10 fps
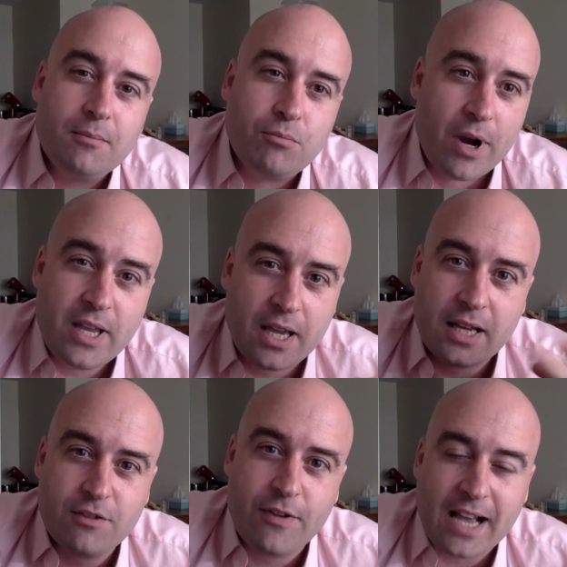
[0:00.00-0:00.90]
breaking
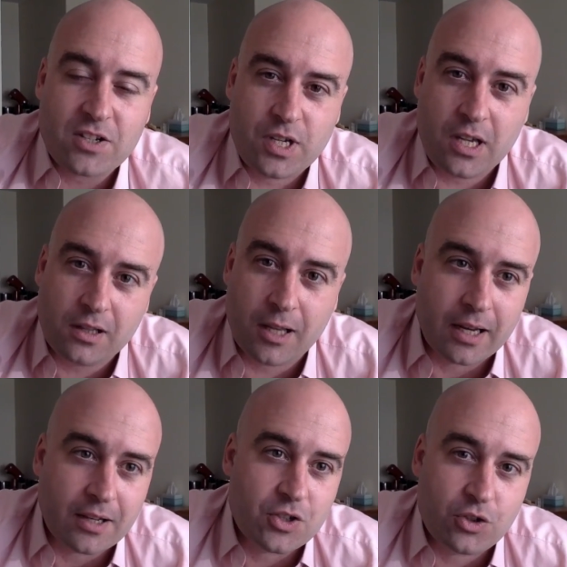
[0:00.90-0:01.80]
into vaccine
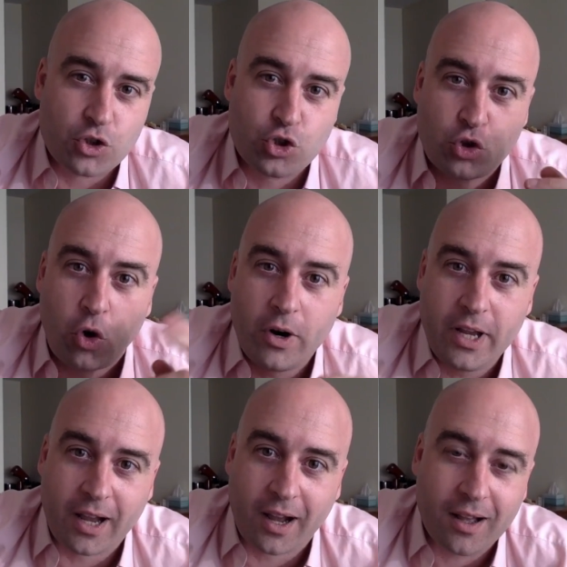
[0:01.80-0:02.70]
clinics and
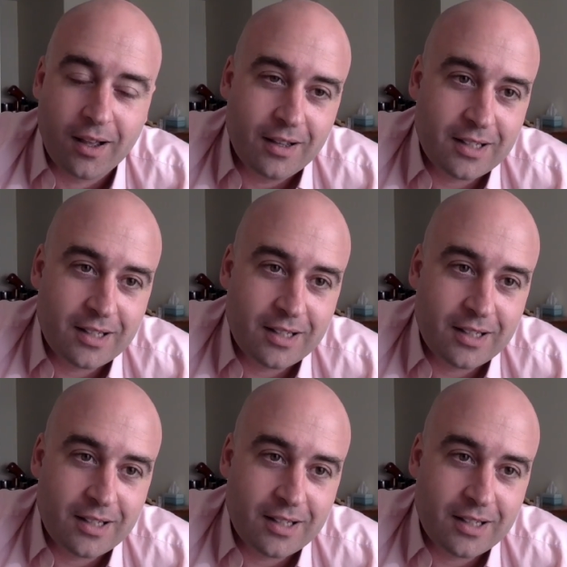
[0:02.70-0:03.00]
destroying